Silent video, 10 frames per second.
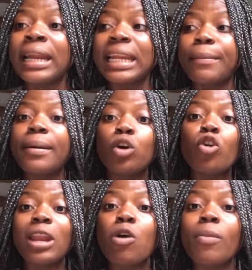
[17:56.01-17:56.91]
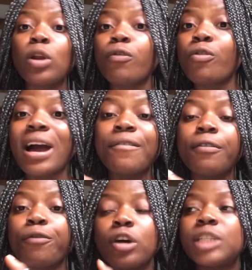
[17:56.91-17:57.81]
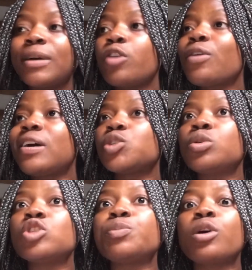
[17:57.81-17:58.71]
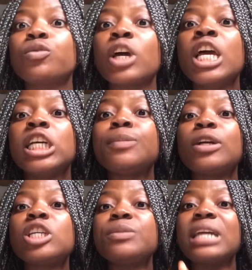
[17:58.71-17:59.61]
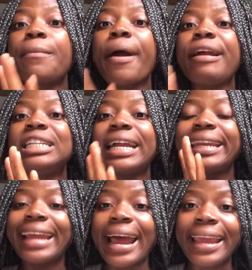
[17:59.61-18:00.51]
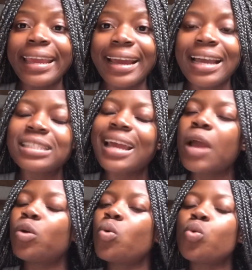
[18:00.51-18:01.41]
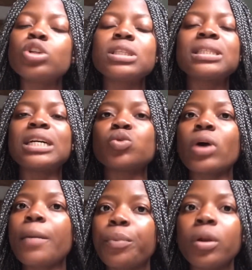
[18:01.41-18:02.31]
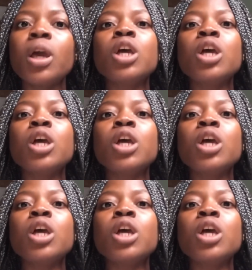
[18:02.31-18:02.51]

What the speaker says: That one might not even have a voice. She might not even have someone to speak up to. She might just be in that marriage and die. Guys, I don't want that to happen.